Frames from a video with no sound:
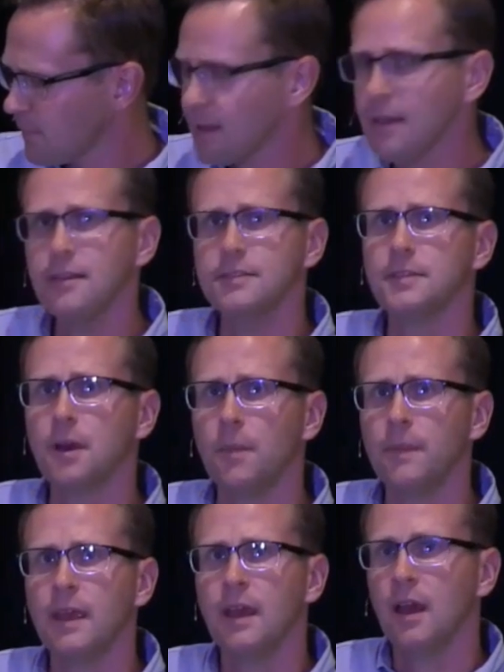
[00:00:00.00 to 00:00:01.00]
So
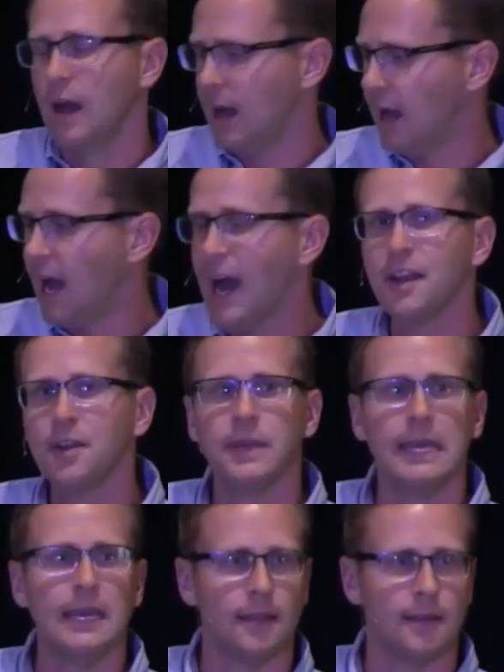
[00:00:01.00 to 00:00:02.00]
how did we
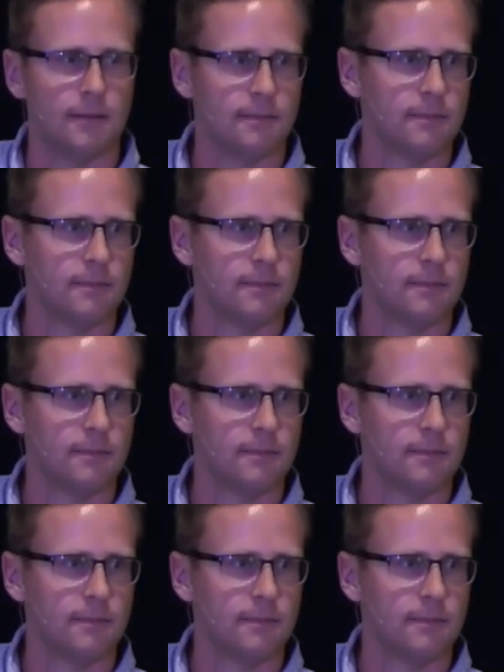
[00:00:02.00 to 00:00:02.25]
get here?